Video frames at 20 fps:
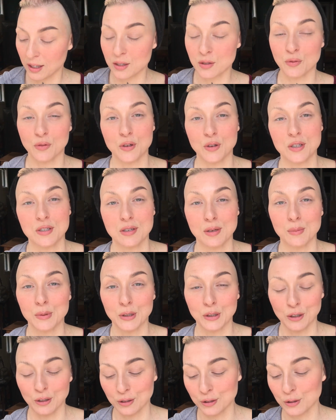is for
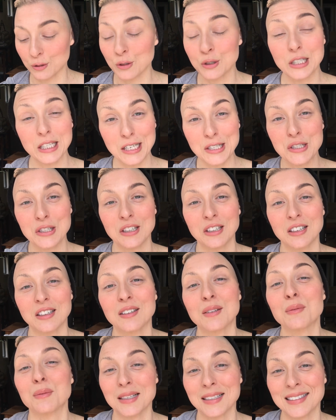similar strategic
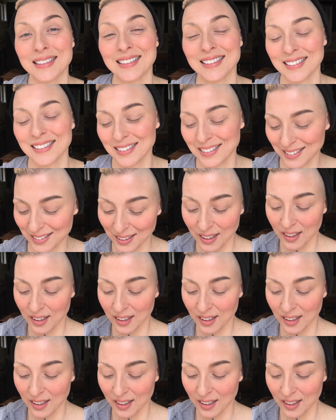reasons.